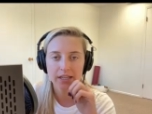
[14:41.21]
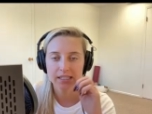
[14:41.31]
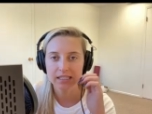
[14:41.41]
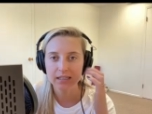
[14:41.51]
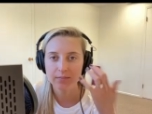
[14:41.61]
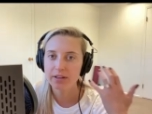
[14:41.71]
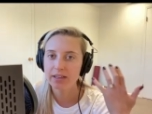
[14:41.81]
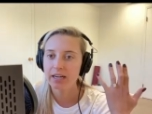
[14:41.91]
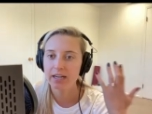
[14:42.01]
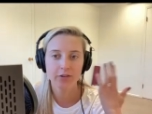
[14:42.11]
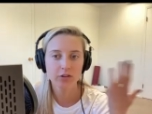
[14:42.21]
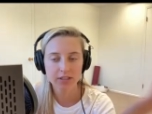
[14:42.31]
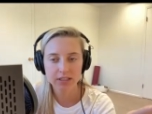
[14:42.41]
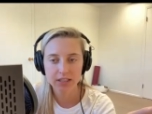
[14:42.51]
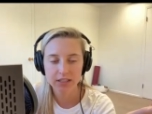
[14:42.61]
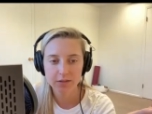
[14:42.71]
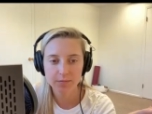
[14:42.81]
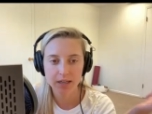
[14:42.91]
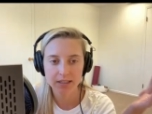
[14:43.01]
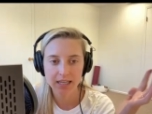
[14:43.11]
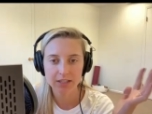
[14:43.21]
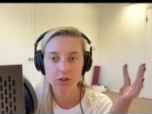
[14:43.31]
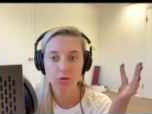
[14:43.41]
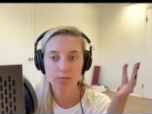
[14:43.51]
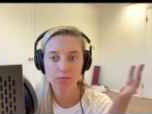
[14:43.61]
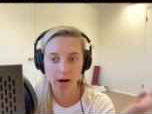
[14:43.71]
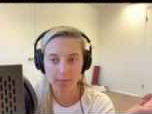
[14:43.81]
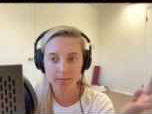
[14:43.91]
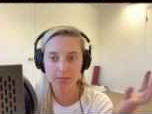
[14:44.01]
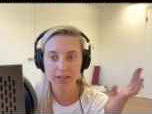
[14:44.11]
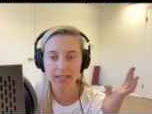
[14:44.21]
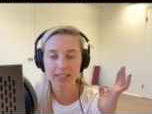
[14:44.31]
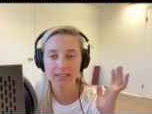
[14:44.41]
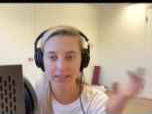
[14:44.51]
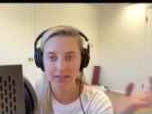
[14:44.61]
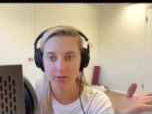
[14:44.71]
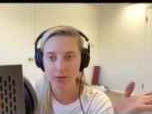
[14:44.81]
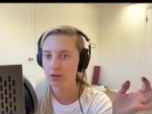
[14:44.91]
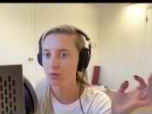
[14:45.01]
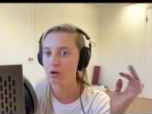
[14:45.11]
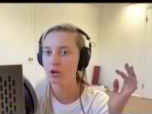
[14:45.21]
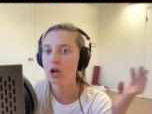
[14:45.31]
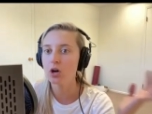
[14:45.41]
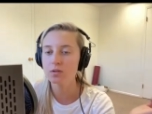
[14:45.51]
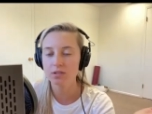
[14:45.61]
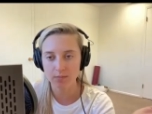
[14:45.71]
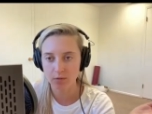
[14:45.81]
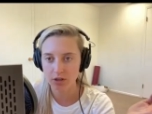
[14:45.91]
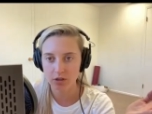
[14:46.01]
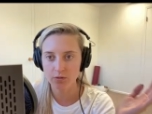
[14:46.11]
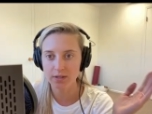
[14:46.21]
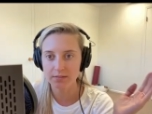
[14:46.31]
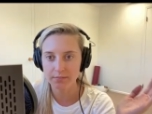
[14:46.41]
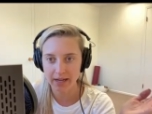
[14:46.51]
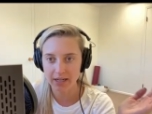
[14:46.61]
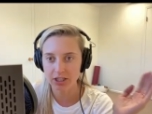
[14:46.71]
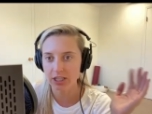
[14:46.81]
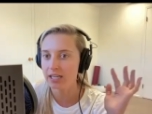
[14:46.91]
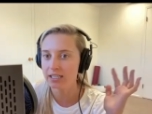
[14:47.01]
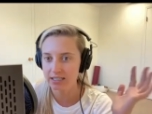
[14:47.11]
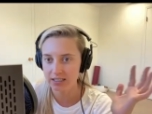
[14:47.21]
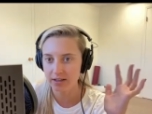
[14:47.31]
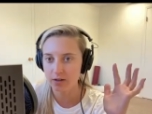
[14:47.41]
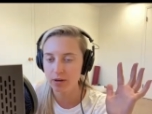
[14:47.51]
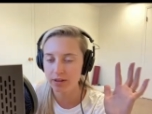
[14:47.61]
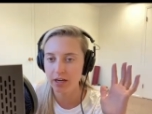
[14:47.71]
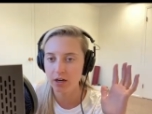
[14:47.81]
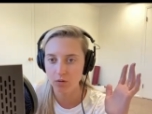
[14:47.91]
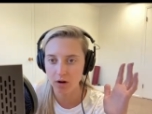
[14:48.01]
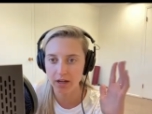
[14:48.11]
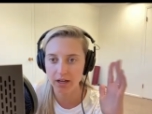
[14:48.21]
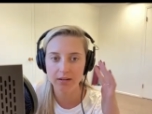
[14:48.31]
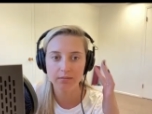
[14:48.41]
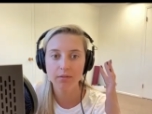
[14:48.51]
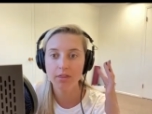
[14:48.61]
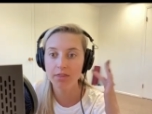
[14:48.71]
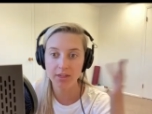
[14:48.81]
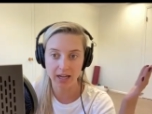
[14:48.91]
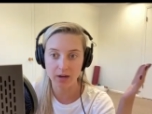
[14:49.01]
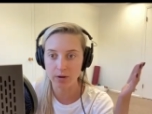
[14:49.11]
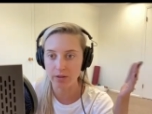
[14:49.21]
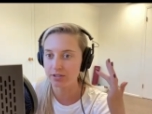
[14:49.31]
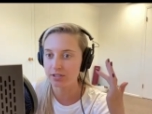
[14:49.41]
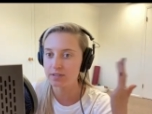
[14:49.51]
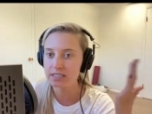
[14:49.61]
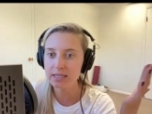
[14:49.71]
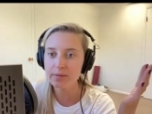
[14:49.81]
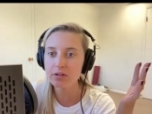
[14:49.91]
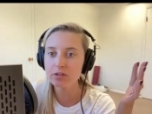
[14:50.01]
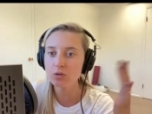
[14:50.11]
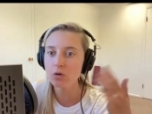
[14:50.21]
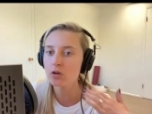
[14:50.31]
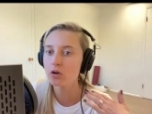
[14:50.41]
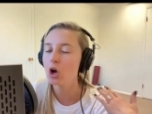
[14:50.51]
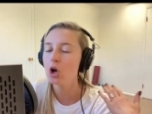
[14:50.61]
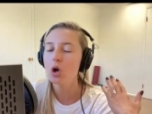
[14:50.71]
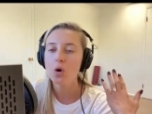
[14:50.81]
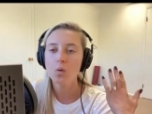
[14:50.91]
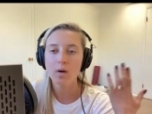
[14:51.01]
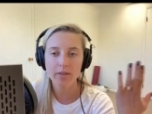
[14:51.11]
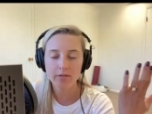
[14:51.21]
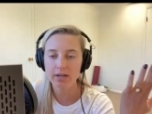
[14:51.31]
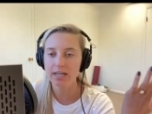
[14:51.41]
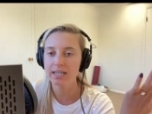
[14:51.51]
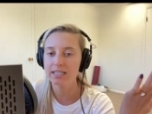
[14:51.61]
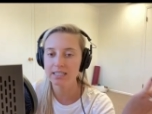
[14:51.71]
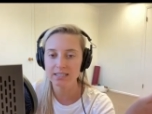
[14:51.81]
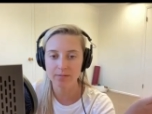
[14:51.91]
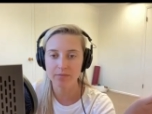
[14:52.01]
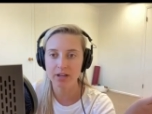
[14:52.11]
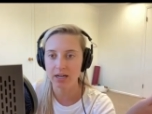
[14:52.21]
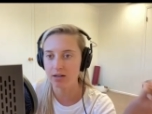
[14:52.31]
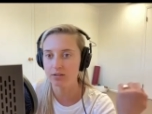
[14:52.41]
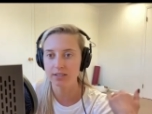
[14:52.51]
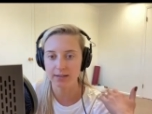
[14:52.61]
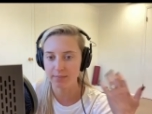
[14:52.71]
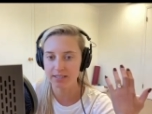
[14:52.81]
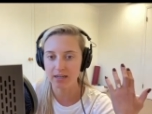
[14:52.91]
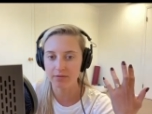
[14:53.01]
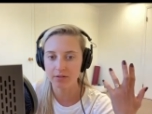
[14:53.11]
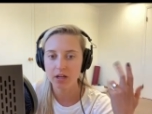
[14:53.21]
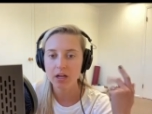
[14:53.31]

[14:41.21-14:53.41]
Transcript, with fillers: this is something that if you're listening to this podcast, you are probably dealing with or know someone who is managing and dealing with a chronic thing, whether it's a vestibular disorder, whether it is something else like myself.